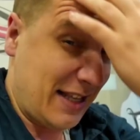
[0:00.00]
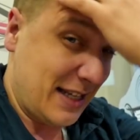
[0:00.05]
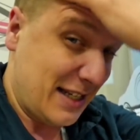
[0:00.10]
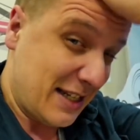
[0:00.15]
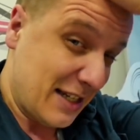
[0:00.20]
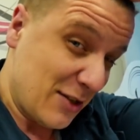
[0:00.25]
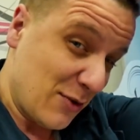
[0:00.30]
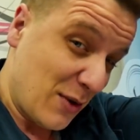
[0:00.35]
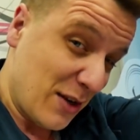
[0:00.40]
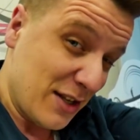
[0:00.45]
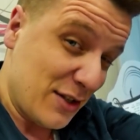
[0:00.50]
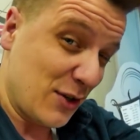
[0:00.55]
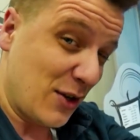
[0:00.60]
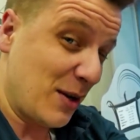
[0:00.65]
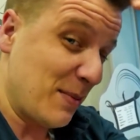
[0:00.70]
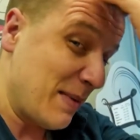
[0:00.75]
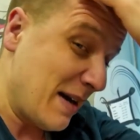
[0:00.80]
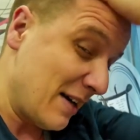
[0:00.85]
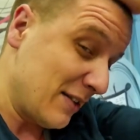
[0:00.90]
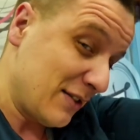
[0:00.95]
This is what it's all
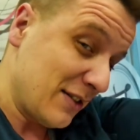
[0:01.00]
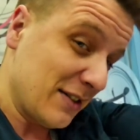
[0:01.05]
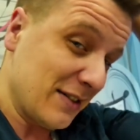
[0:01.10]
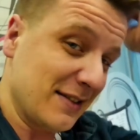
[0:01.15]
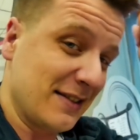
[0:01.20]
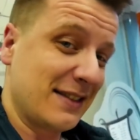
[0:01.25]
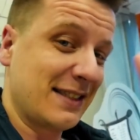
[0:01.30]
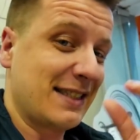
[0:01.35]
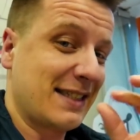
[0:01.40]
about, so.